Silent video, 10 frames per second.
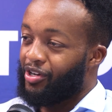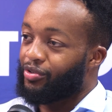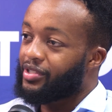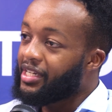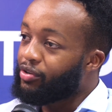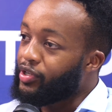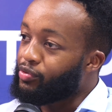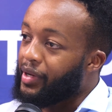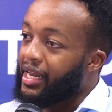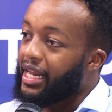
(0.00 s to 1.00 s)
you're still going
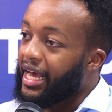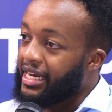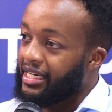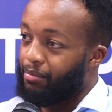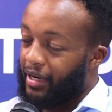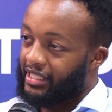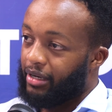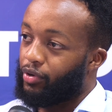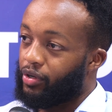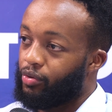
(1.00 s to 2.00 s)
to be led by
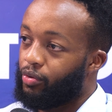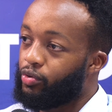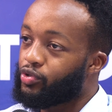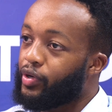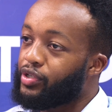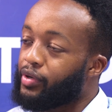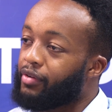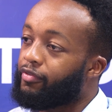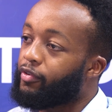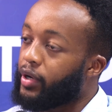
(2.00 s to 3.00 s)
someone who's going to
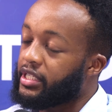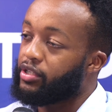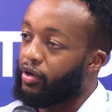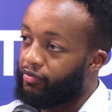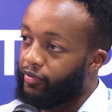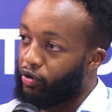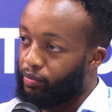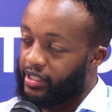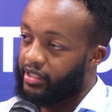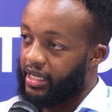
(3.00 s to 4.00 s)
influence your
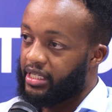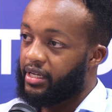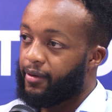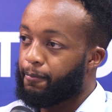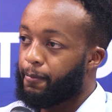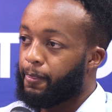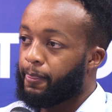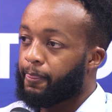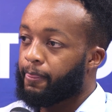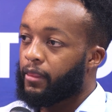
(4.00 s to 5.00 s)
environment, right?
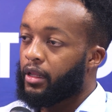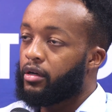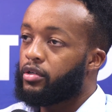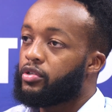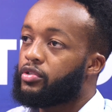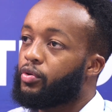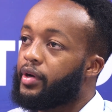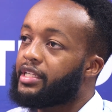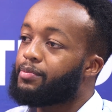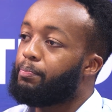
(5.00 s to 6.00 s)
So
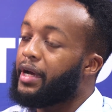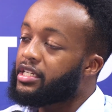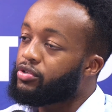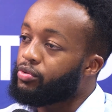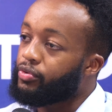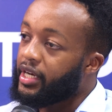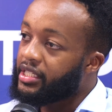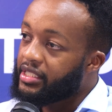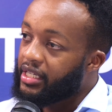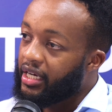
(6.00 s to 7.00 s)
it's better to
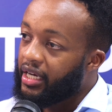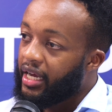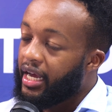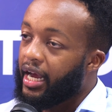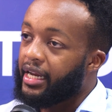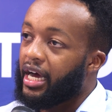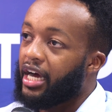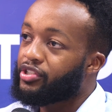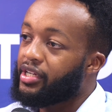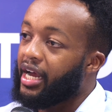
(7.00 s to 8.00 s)
register and
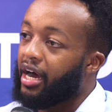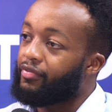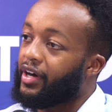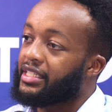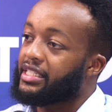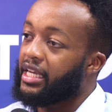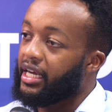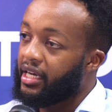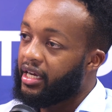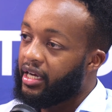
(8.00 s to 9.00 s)
actually have a
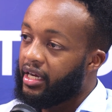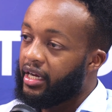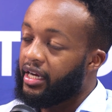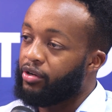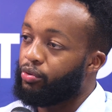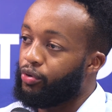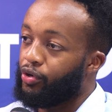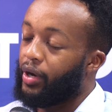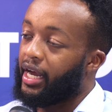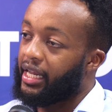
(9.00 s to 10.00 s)
say in who
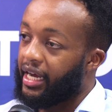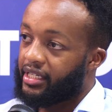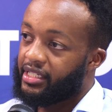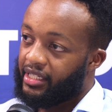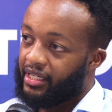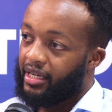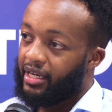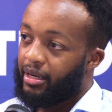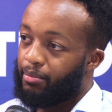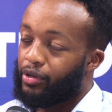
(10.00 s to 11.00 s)
you elect.
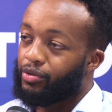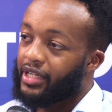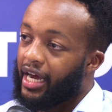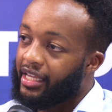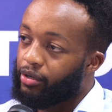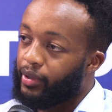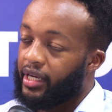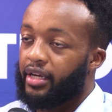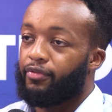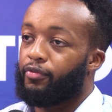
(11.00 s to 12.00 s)
Because either
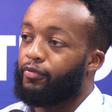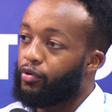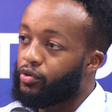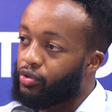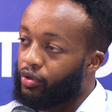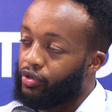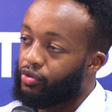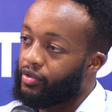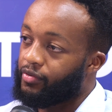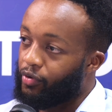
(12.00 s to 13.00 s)
way, if you vote or you
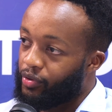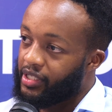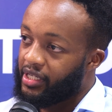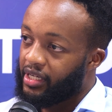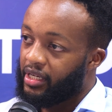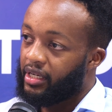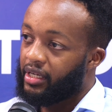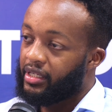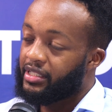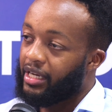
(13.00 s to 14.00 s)
don't vote,
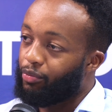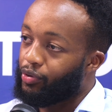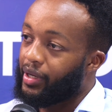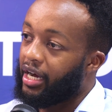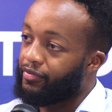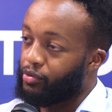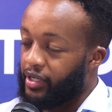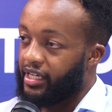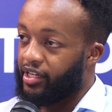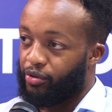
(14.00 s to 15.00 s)
someone will have to
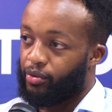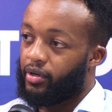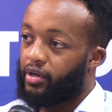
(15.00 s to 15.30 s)
lead you.